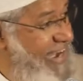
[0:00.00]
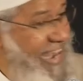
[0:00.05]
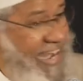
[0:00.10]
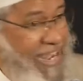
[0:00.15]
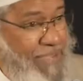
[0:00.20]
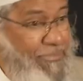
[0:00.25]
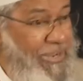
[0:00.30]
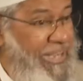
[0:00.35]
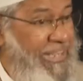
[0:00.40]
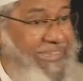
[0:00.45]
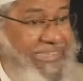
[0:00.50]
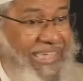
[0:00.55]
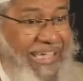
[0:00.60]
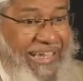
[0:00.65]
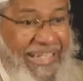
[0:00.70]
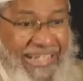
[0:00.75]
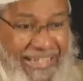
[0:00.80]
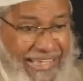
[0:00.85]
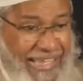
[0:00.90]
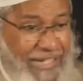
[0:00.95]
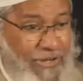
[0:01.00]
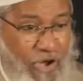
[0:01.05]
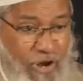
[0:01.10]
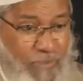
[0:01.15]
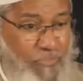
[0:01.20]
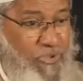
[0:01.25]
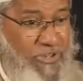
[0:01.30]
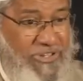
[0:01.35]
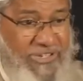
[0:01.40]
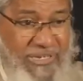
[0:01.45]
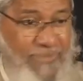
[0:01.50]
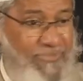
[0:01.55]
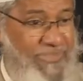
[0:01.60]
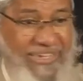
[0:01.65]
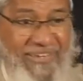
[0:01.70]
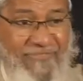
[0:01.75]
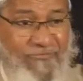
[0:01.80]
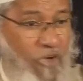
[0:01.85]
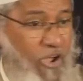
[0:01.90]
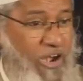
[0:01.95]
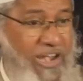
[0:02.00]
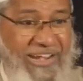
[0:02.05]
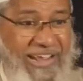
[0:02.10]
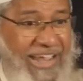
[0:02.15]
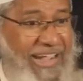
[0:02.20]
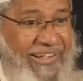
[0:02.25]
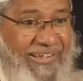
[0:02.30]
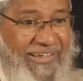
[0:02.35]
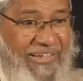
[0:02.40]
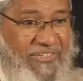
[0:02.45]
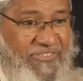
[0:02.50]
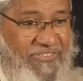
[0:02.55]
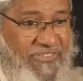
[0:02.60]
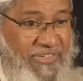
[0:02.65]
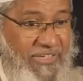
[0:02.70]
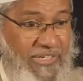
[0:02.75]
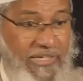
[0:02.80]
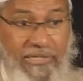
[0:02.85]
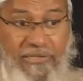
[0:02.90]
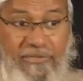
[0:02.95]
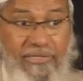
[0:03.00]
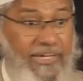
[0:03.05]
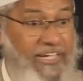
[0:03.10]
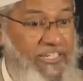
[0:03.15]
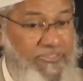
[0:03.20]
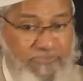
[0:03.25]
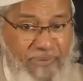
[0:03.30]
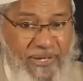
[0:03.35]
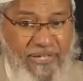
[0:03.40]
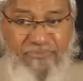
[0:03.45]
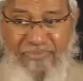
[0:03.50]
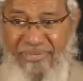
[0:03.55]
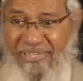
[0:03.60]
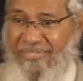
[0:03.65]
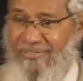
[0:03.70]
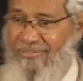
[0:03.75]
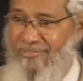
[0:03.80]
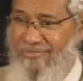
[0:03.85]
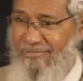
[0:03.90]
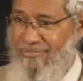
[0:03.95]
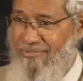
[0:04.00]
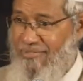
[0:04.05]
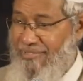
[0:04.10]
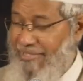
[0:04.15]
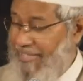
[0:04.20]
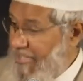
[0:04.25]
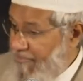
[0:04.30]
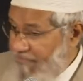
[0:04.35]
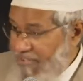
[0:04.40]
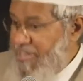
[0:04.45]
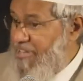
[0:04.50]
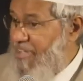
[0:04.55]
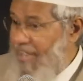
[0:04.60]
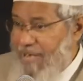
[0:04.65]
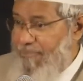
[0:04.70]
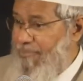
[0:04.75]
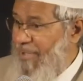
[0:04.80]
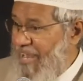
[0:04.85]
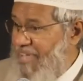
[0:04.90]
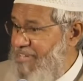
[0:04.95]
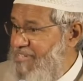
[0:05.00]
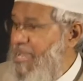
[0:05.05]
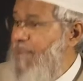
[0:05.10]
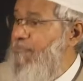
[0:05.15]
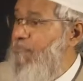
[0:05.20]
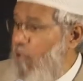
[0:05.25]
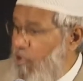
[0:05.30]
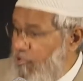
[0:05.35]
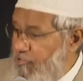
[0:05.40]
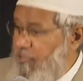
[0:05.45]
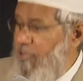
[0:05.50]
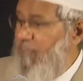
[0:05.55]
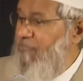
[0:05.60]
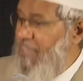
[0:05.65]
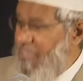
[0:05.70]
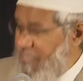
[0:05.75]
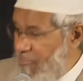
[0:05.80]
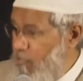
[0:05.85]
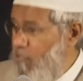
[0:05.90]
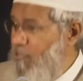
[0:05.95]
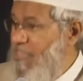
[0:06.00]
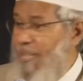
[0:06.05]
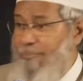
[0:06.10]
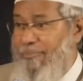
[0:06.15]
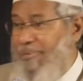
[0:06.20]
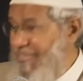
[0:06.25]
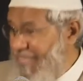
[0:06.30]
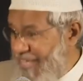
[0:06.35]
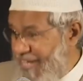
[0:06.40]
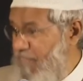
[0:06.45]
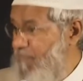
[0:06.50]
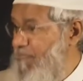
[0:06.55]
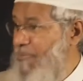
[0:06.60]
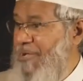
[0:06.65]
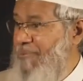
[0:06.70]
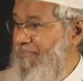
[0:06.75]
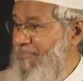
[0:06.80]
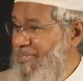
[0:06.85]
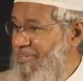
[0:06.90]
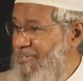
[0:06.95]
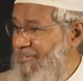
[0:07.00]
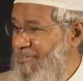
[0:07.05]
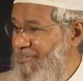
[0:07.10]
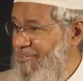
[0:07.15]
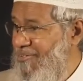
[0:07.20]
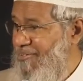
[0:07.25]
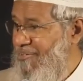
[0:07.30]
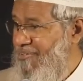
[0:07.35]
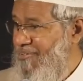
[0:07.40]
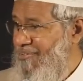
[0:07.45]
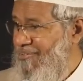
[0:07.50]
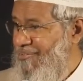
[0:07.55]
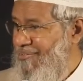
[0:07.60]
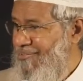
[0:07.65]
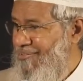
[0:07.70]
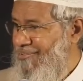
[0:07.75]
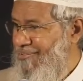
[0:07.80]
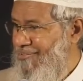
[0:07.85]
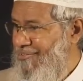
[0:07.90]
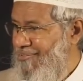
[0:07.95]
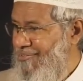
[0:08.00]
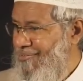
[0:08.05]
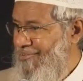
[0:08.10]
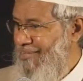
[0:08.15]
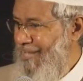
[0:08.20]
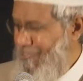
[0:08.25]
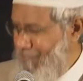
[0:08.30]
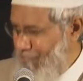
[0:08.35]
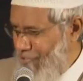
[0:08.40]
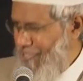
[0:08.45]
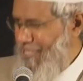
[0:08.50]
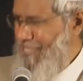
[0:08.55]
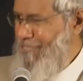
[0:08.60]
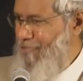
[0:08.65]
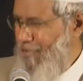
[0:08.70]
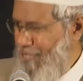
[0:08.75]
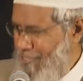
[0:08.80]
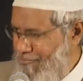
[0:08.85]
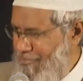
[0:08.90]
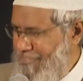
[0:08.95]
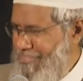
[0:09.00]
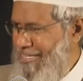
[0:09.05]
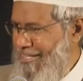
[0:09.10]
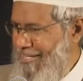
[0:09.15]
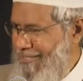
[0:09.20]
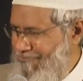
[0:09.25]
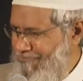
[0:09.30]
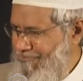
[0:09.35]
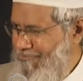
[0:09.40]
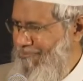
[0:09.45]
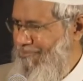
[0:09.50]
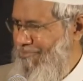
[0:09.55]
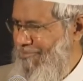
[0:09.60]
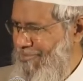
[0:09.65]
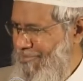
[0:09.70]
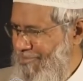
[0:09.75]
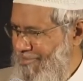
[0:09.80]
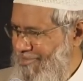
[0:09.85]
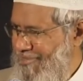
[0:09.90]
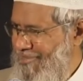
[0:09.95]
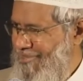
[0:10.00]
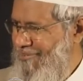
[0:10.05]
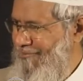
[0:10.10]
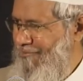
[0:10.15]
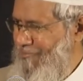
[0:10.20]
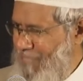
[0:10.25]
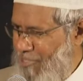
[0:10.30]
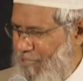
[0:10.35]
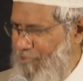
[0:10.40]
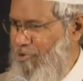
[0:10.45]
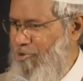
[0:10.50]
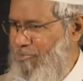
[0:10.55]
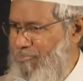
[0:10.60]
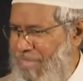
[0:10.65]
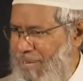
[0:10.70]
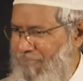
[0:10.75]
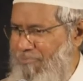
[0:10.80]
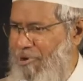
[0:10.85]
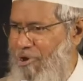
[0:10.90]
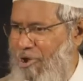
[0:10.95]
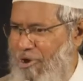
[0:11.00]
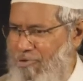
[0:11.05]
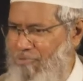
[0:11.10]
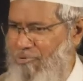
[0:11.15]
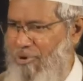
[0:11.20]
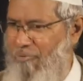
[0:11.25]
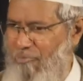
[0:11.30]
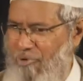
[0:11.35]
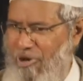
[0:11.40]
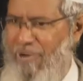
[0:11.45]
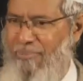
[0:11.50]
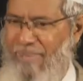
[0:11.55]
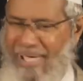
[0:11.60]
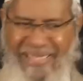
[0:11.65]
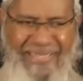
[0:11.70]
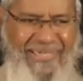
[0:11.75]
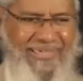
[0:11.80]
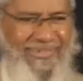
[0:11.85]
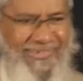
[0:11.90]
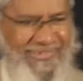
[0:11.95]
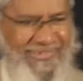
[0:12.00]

and I meet the Indian non Muslims in foreign countries, they respect me. Even here in Malaysia, most of the Hindus I meet, they respect me. It's only those with the, with the group that belong to a vote bank.